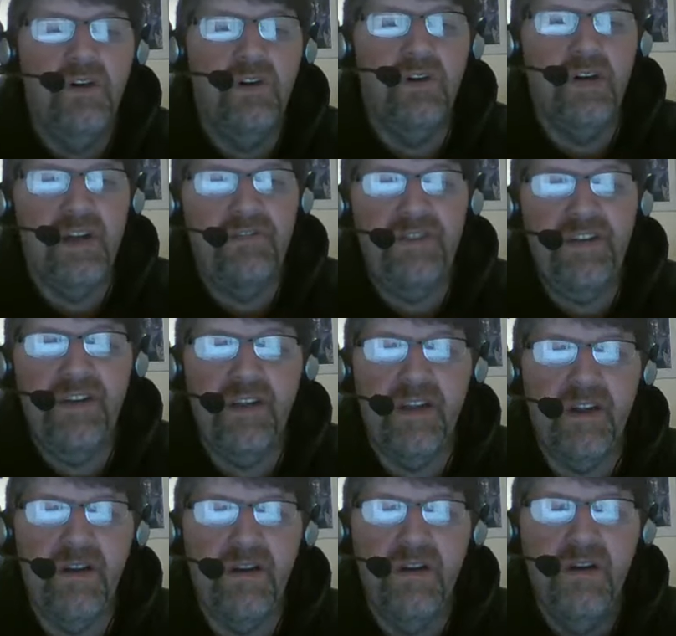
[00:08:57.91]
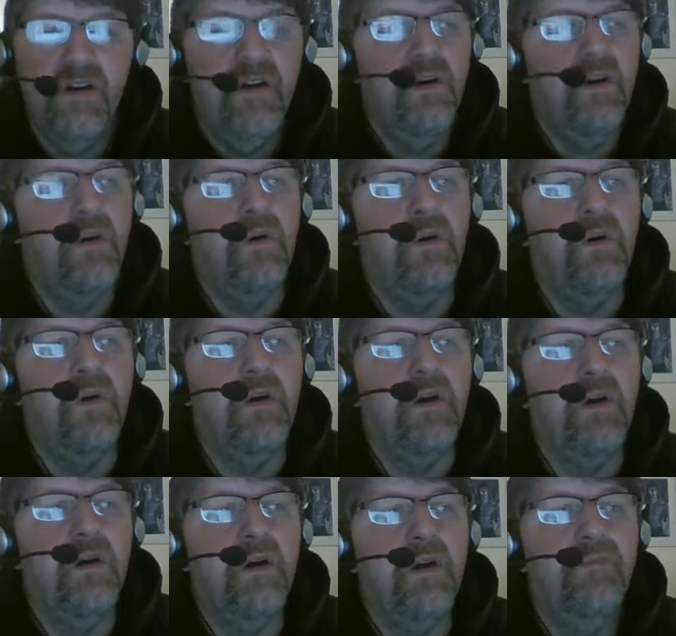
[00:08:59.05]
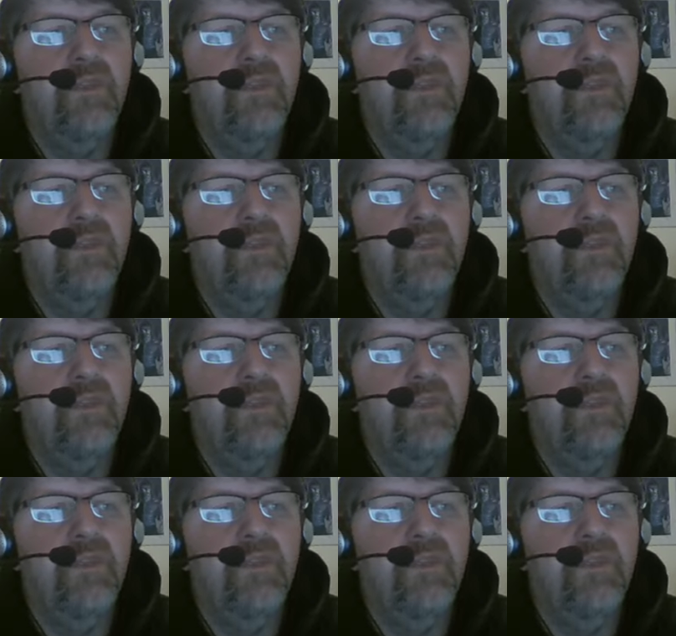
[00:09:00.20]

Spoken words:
or that feeling, or